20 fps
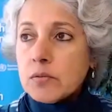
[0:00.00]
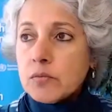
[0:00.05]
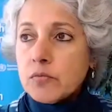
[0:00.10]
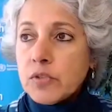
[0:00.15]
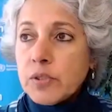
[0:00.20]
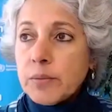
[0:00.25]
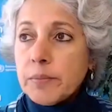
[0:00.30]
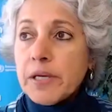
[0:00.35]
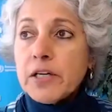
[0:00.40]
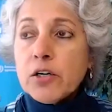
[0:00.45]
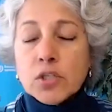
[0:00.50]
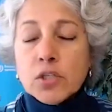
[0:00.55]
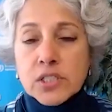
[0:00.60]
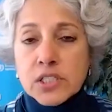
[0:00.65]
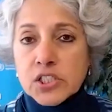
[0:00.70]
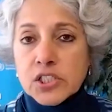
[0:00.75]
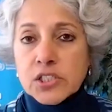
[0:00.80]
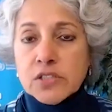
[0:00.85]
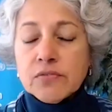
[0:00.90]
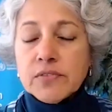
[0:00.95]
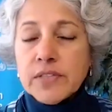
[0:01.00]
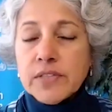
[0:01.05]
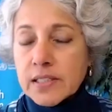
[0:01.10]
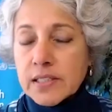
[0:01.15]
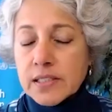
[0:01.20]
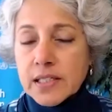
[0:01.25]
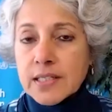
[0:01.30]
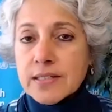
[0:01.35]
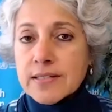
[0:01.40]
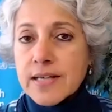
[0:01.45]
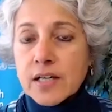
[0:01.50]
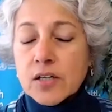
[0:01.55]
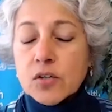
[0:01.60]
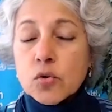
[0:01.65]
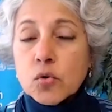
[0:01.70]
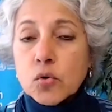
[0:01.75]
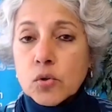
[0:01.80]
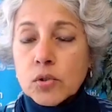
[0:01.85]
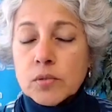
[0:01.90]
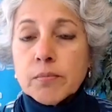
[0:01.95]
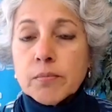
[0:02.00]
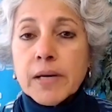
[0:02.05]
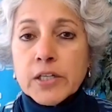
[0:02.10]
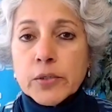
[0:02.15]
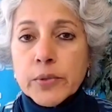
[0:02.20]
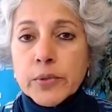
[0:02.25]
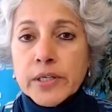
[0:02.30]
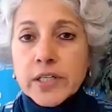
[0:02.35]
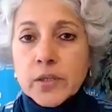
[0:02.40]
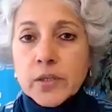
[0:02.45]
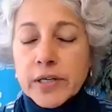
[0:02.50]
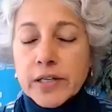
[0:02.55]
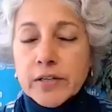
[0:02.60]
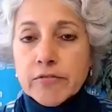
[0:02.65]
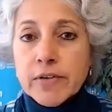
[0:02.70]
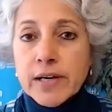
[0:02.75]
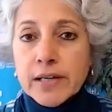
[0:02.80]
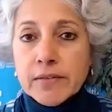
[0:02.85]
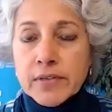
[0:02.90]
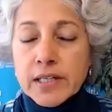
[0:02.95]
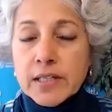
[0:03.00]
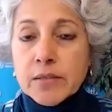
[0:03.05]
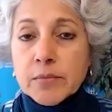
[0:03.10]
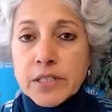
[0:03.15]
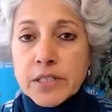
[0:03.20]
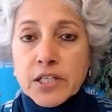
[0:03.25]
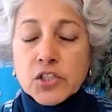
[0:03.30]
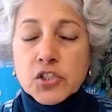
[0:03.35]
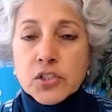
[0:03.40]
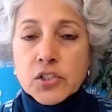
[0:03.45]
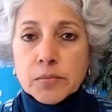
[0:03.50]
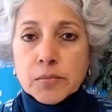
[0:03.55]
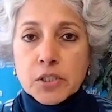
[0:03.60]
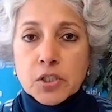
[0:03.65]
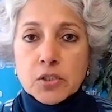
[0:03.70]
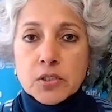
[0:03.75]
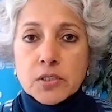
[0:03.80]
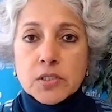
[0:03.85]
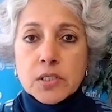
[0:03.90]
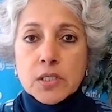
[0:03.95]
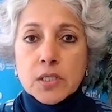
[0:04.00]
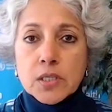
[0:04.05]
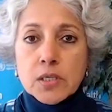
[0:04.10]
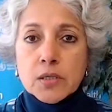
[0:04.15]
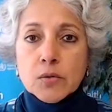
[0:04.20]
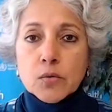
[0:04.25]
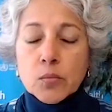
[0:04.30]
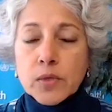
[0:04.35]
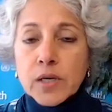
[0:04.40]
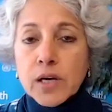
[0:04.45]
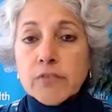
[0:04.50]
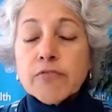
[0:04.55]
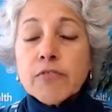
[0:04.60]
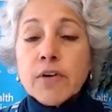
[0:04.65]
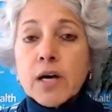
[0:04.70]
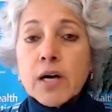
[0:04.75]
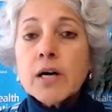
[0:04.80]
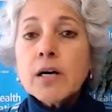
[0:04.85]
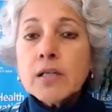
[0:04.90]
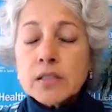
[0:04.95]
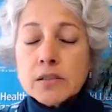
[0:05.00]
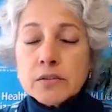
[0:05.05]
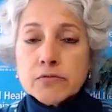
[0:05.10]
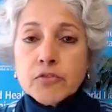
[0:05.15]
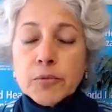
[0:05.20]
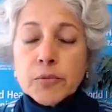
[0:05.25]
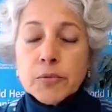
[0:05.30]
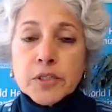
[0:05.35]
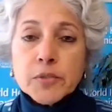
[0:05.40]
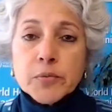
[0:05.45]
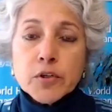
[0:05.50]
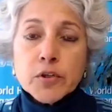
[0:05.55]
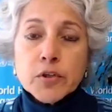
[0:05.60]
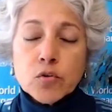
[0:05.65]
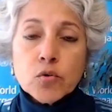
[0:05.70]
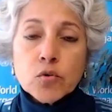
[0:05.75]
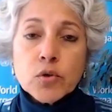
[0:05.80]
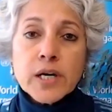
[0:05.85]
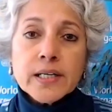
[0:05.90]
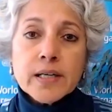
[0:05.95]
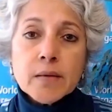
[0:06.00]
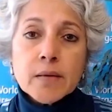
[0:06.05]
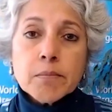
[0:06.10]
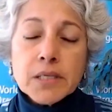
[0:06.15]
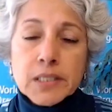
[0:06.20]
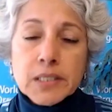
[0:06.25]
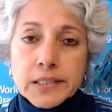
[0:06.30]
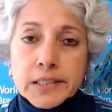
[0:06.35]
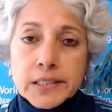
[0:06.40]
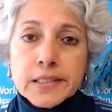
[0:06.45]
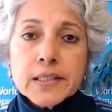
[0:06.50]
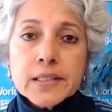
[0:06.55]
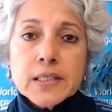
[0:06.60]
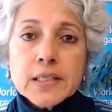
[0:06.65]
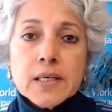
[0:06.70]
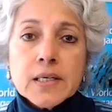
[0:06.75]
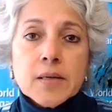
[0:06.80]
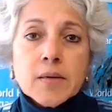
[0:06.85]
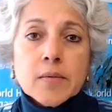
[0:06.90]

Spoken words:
we may not achieve that exact goal by 2025, elimination, because we are far from it when you look at our burden.